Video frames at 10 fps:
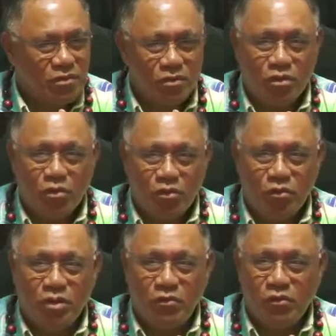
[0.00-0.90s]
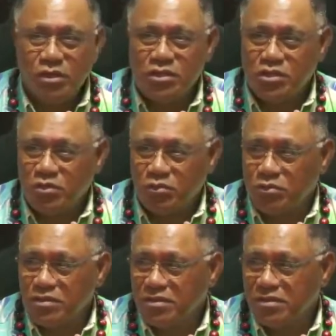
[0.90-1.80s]
Looking for an
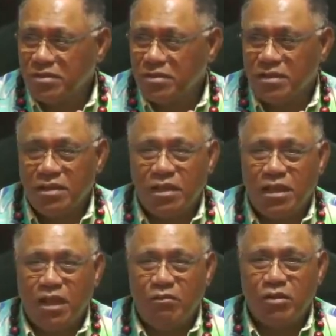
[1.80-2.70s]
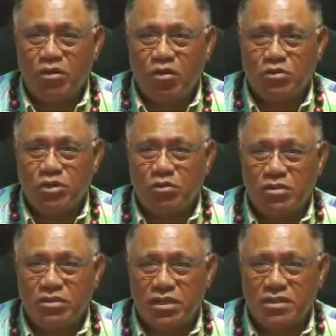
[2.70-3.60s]
excuse carry
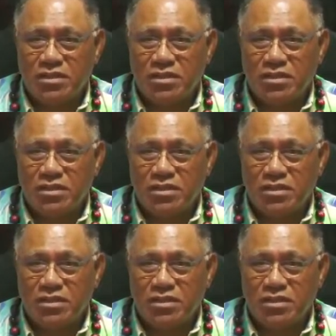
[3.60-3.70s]
consequences.